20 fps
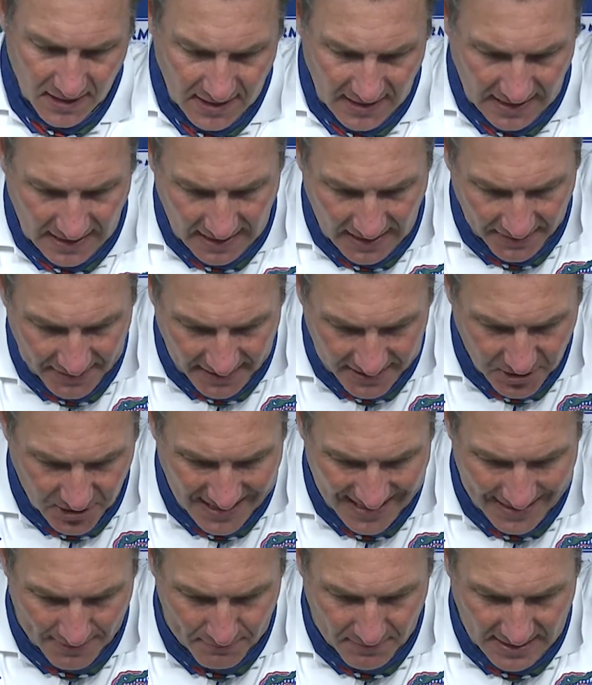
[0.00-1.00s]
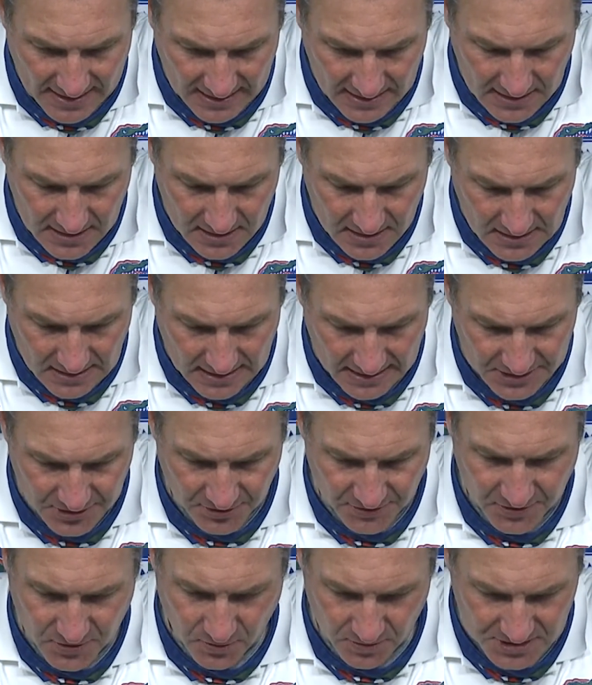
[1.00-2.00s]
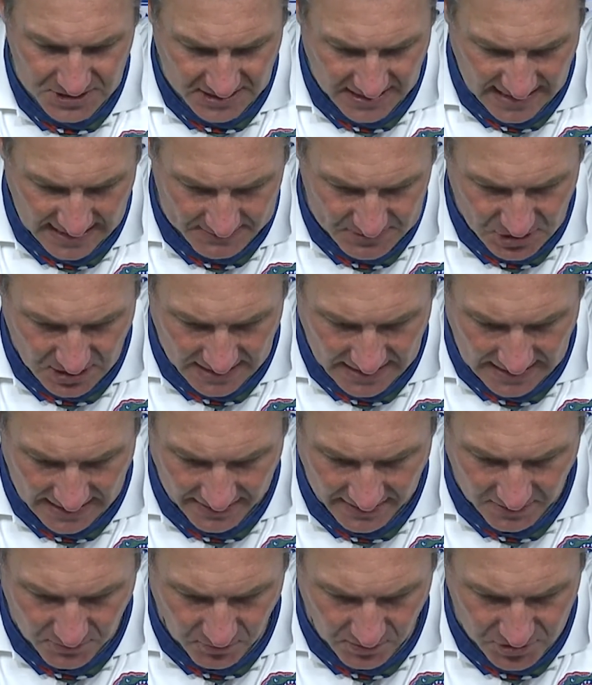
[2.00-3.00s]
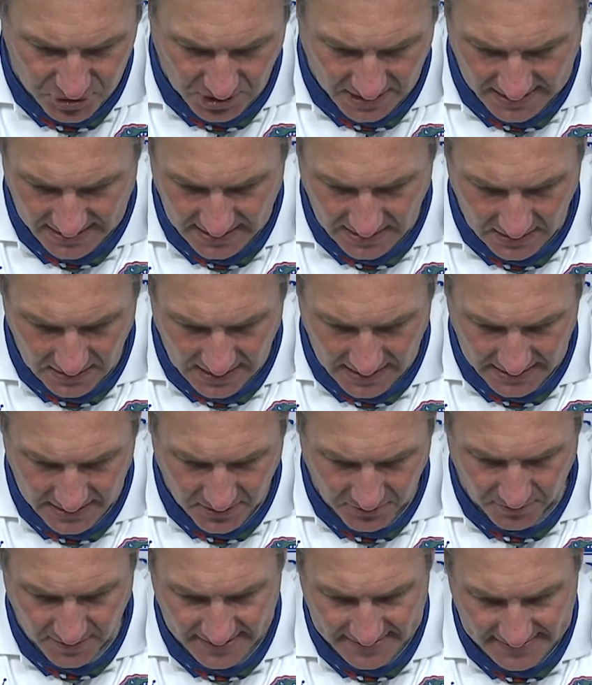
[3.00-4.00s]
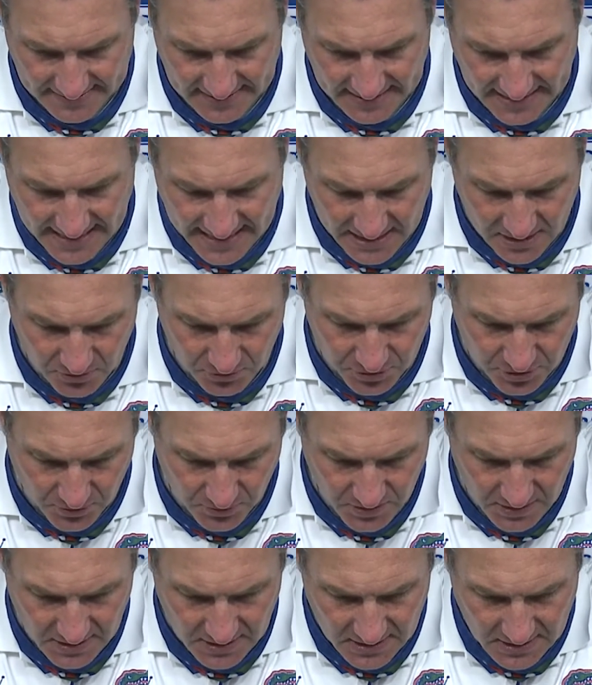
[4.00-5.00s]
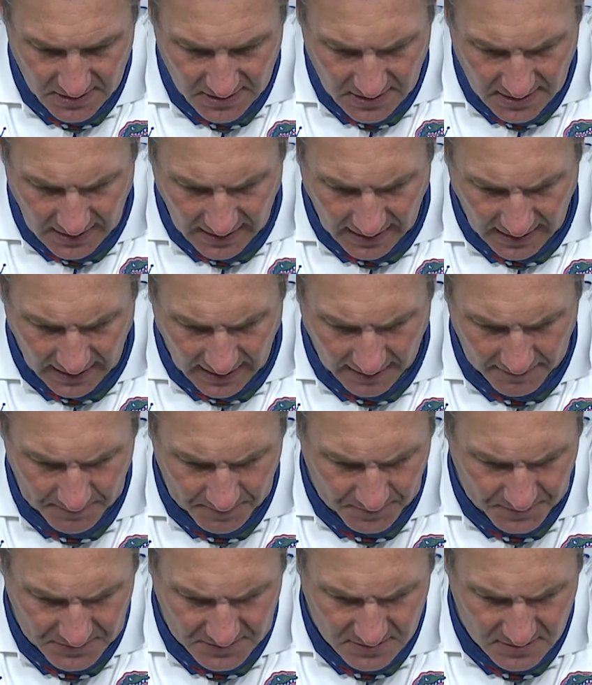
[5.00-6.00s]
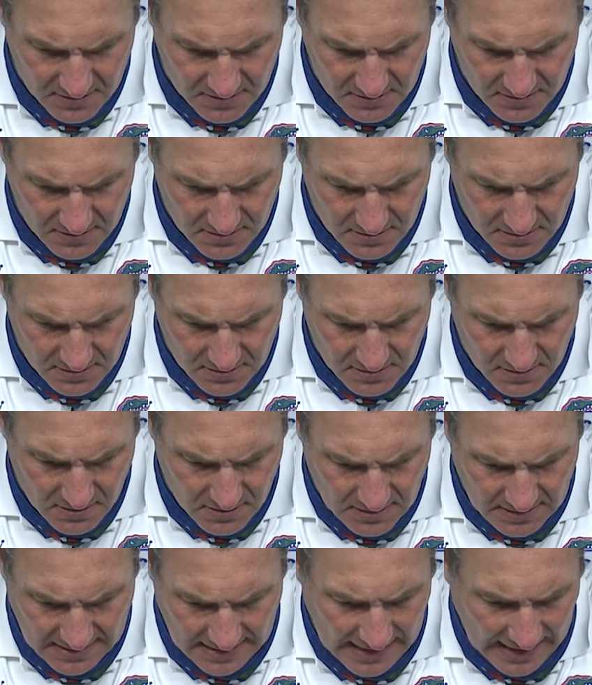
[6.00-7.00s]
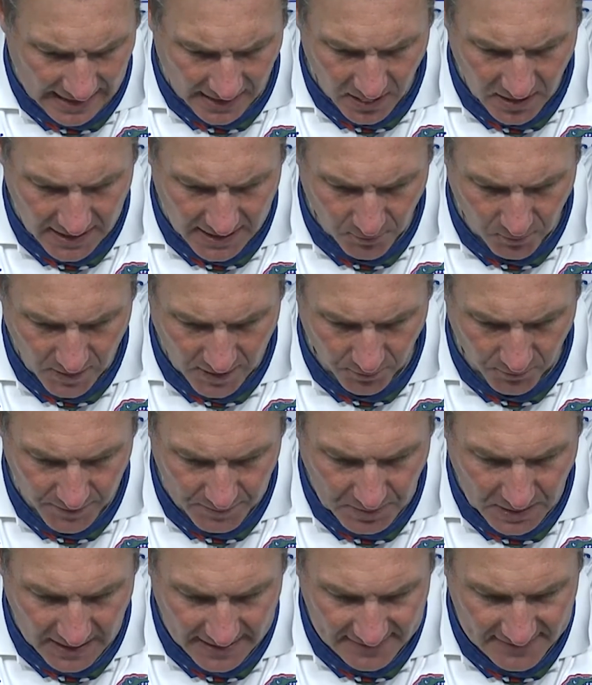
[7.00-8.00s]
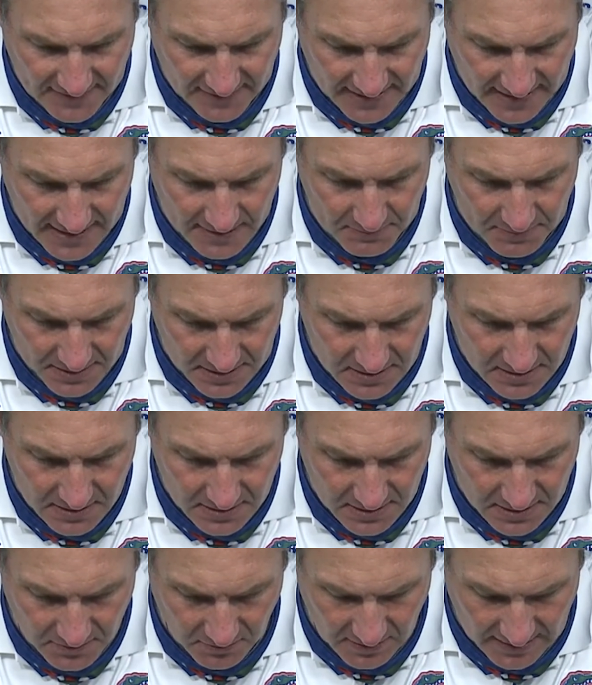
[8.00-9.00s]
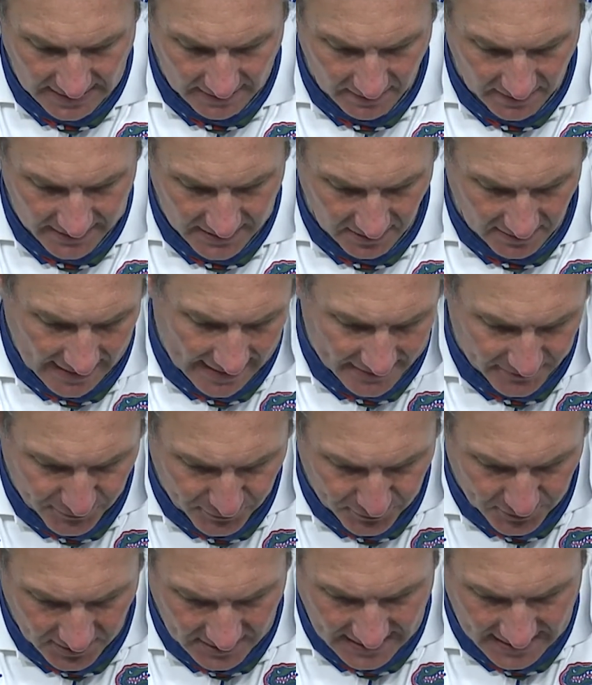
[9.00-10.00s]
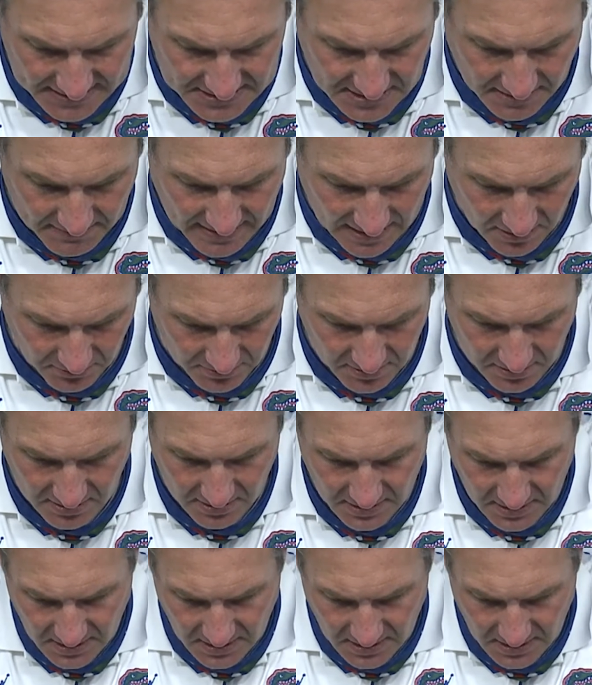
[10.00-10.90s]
that you can't make during the course of the game. So I think we'll try to get a lot of corrected again. Don't know. I don't know how well we played today, but you know what? I like our attitude. Our guys come out and